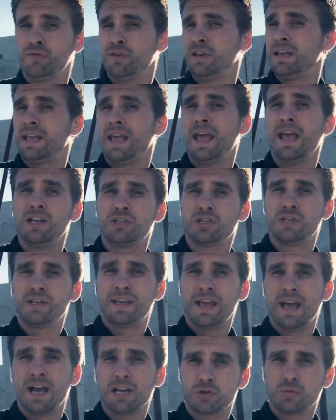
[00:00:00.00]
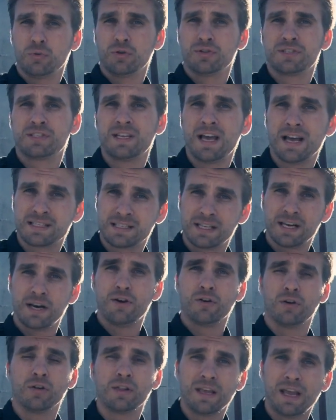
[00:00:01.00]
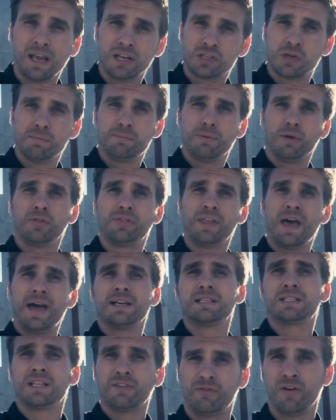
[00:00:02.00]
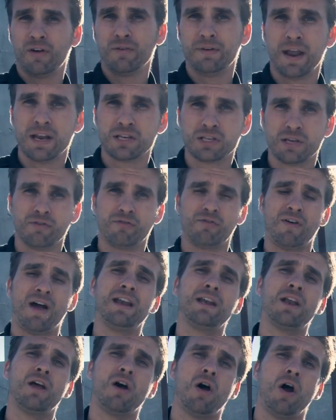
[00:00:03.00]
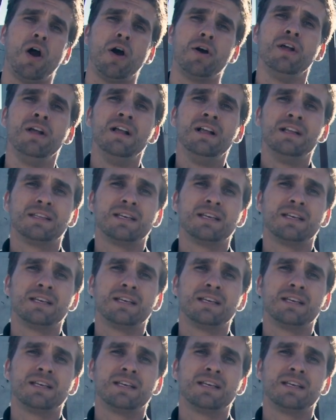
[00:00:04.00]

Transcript: who've engaged in casual sex at an early age and built that as the foundation find it hard